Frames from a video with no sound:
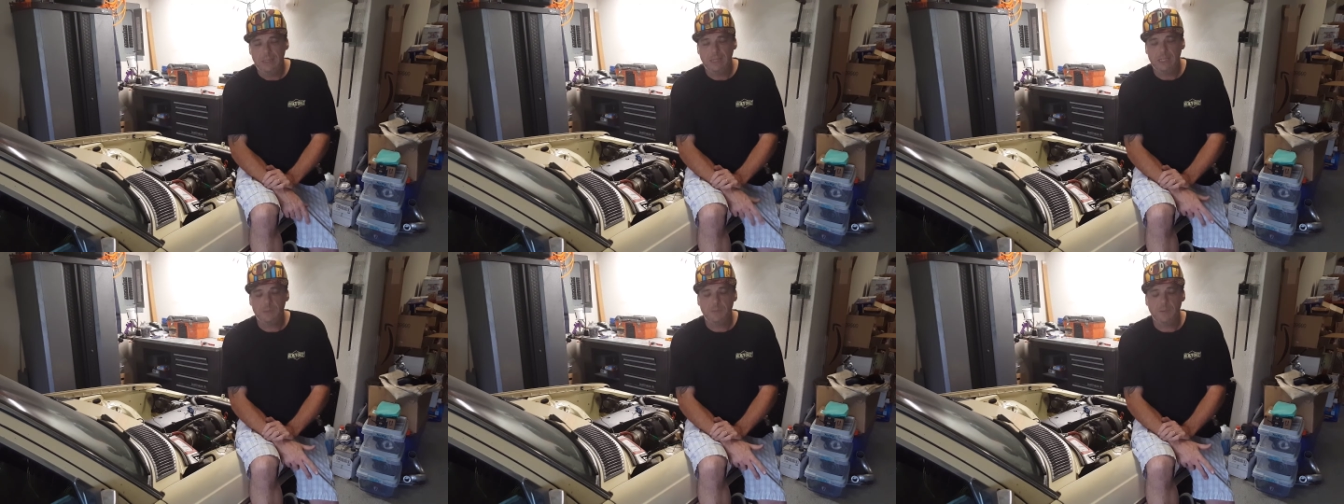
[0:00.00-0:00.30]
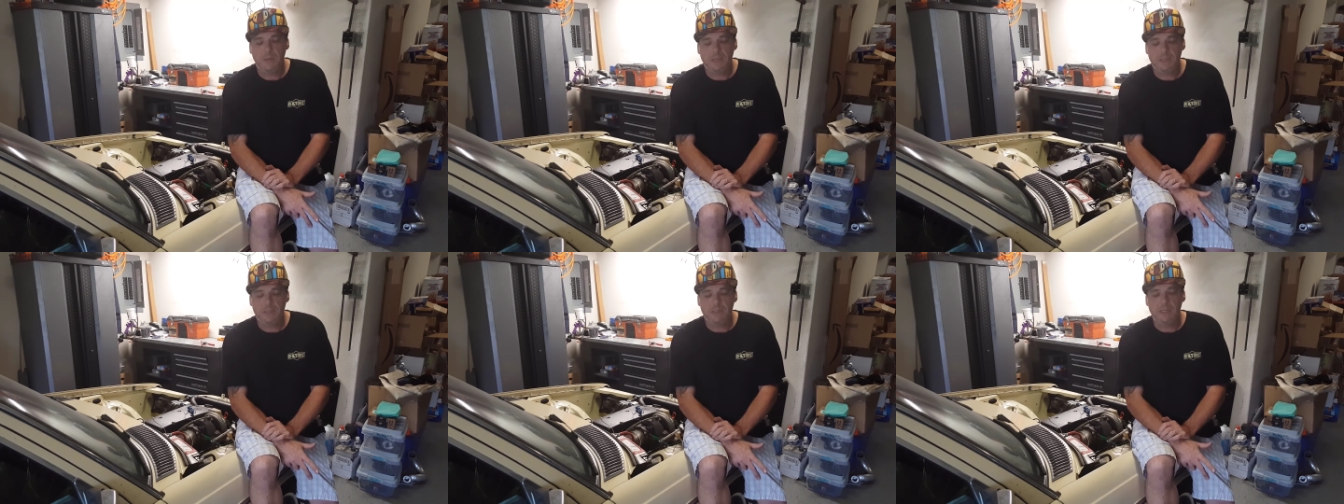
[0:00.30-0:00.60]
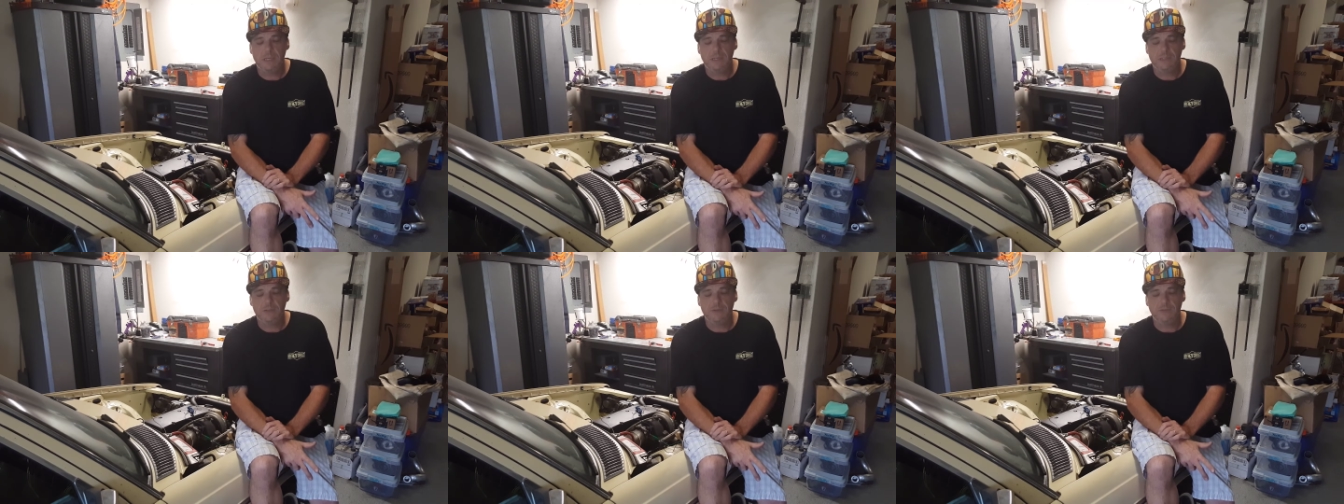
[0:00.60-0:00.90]
That's because it
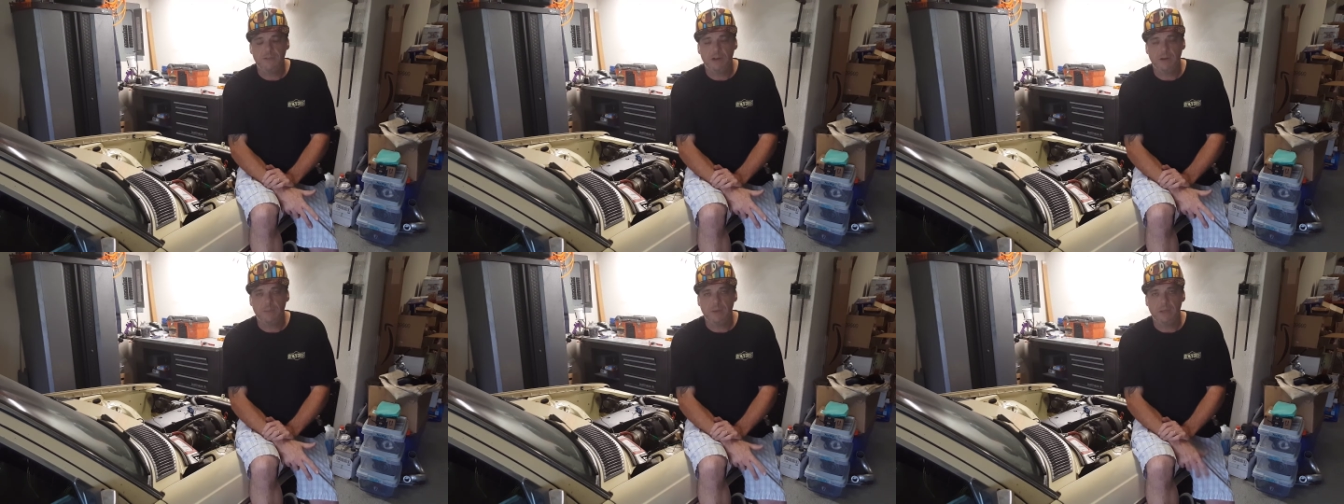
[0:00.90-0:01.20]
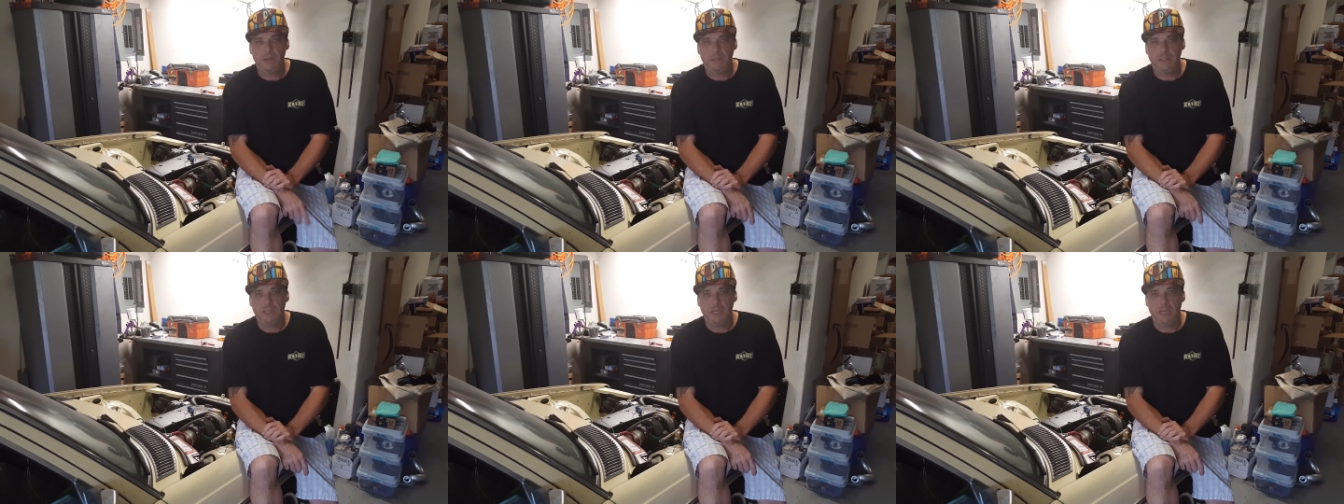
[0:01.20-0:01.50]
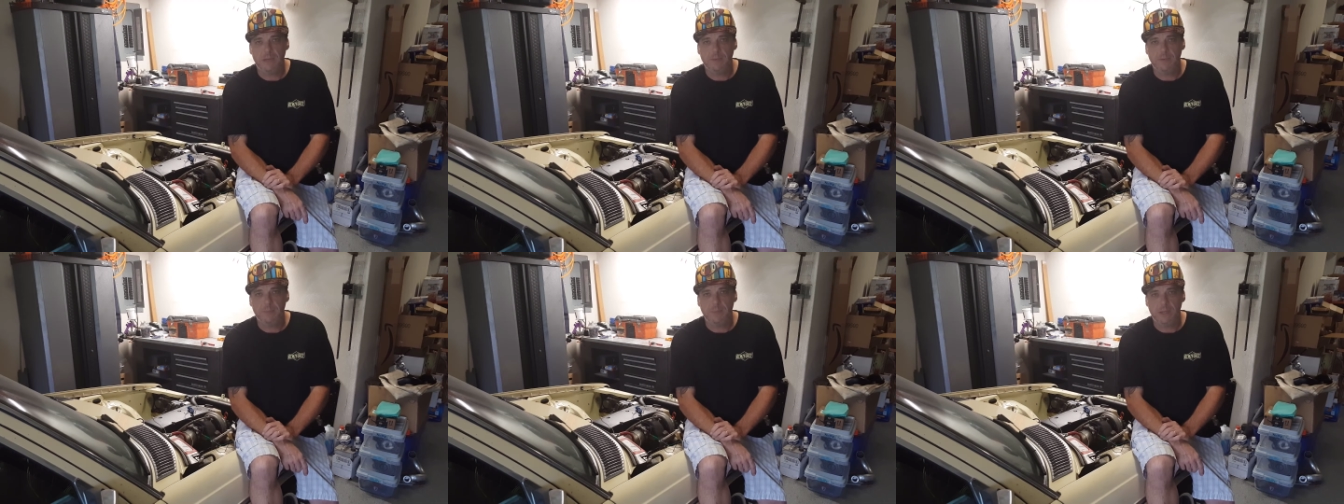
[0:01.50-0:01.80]
takes a fair amount of
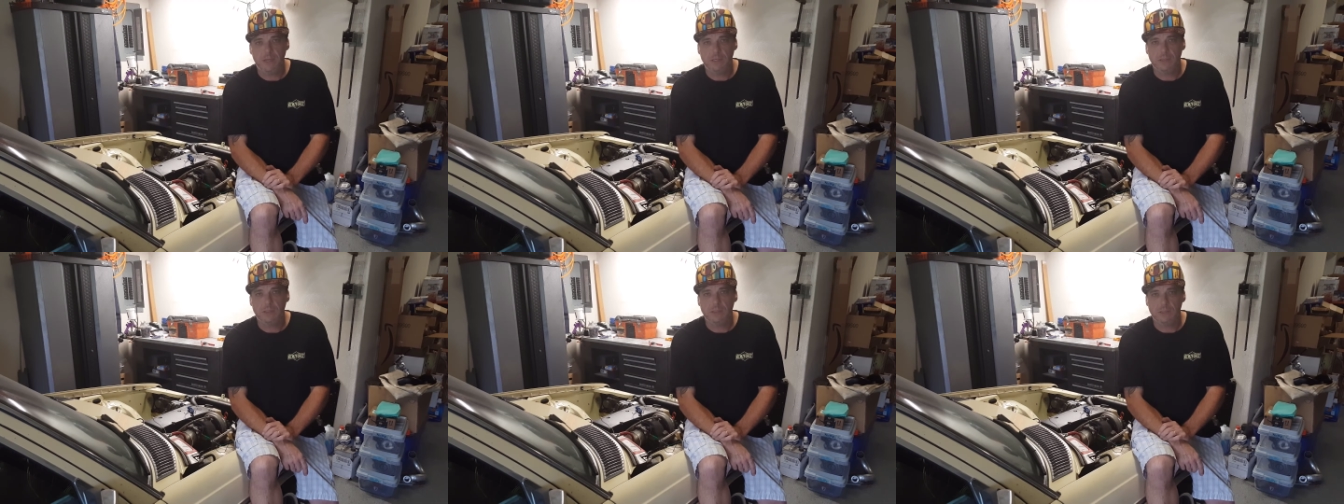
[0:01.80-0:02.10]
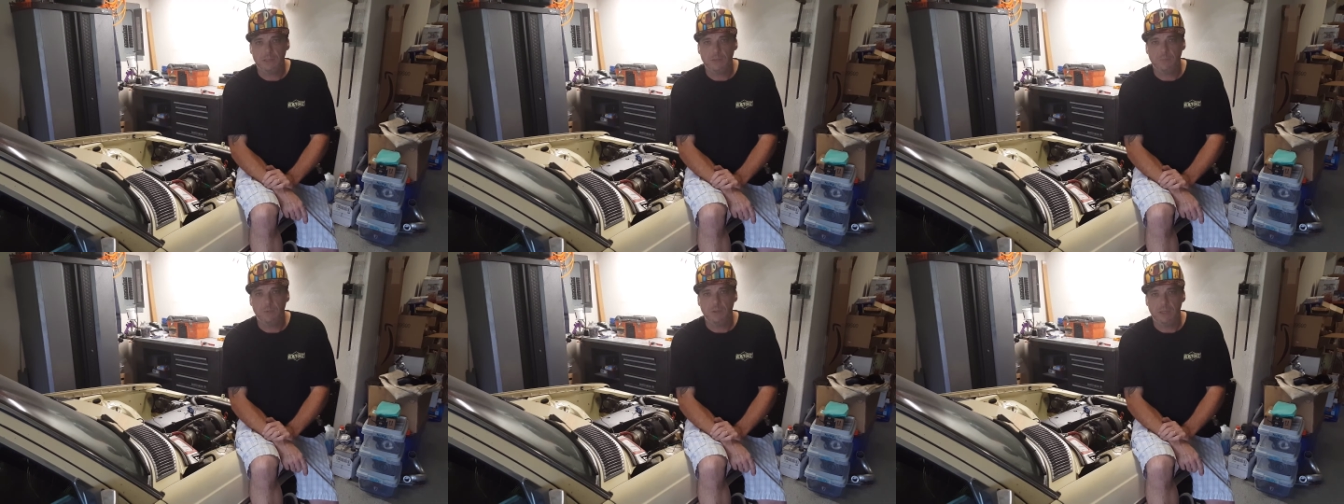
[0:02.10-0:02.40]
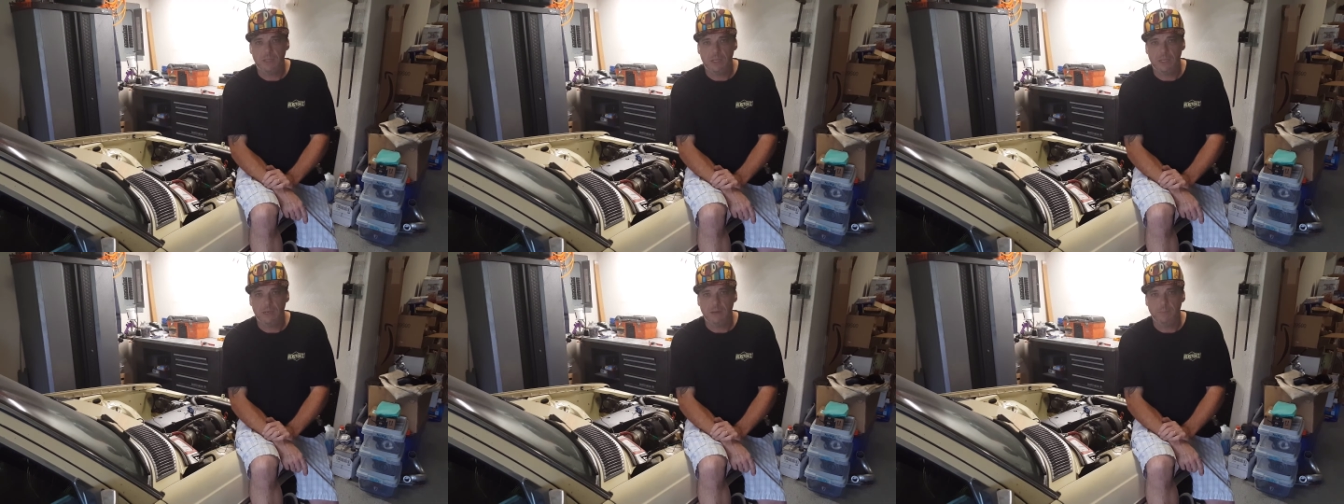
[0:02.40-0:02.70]
time and patience to
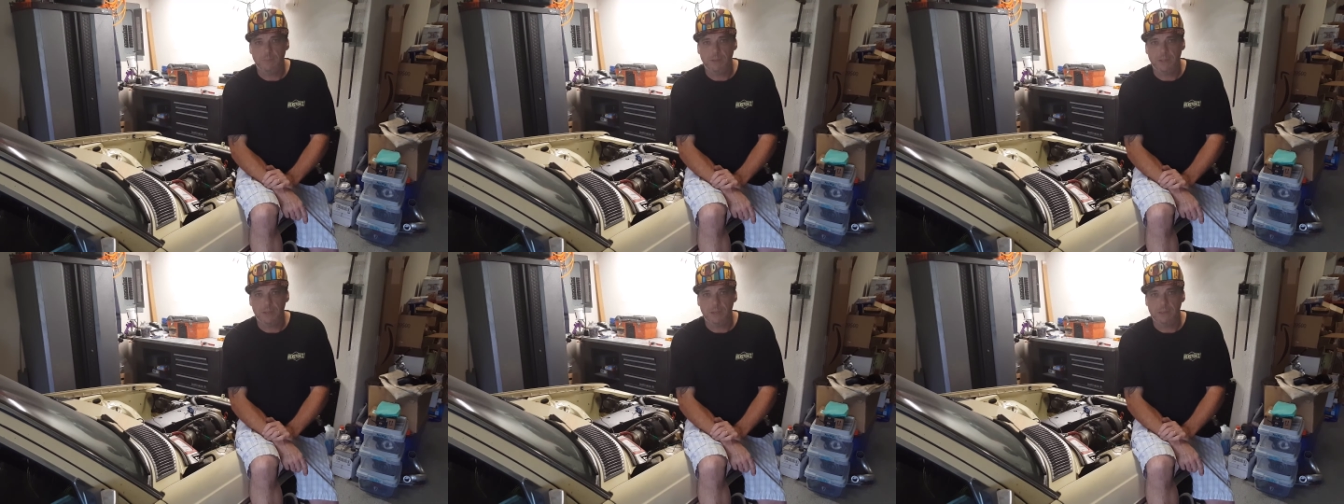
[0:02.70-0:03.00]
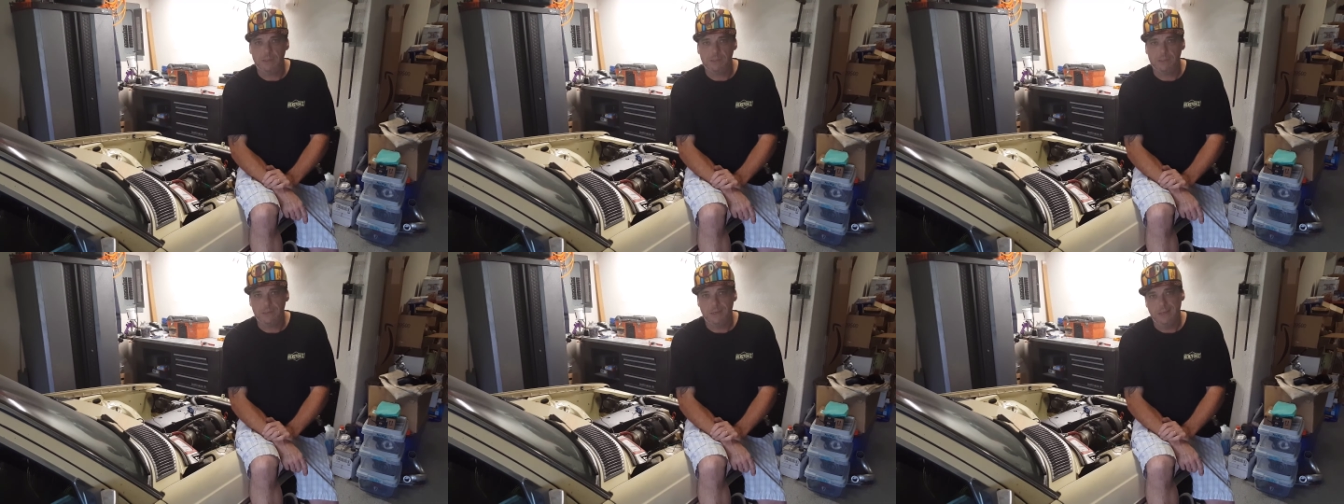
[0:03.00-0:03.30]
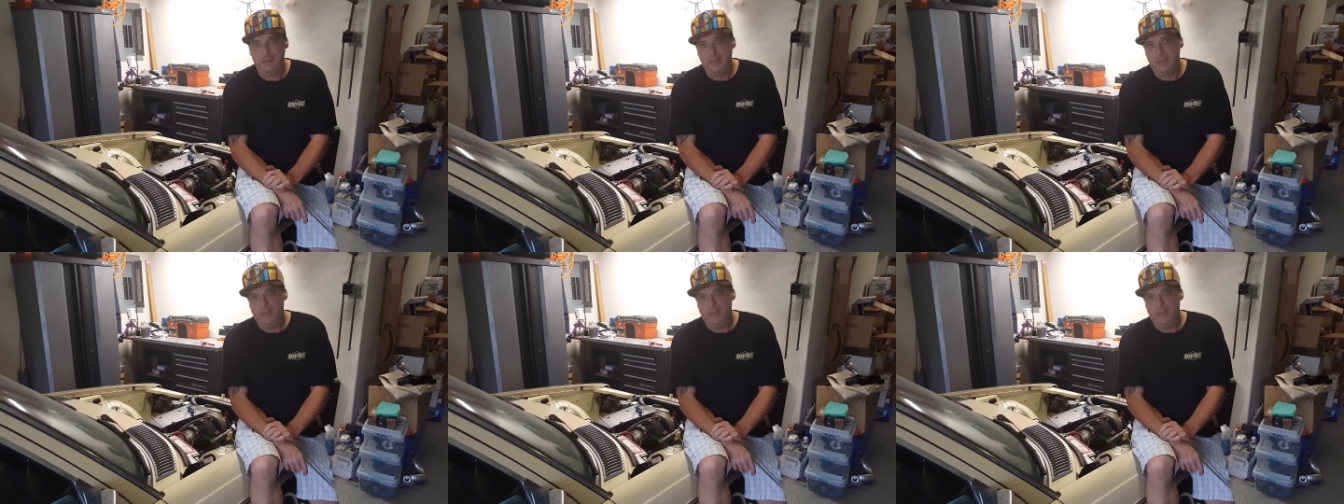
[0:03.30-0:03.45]
put that in place.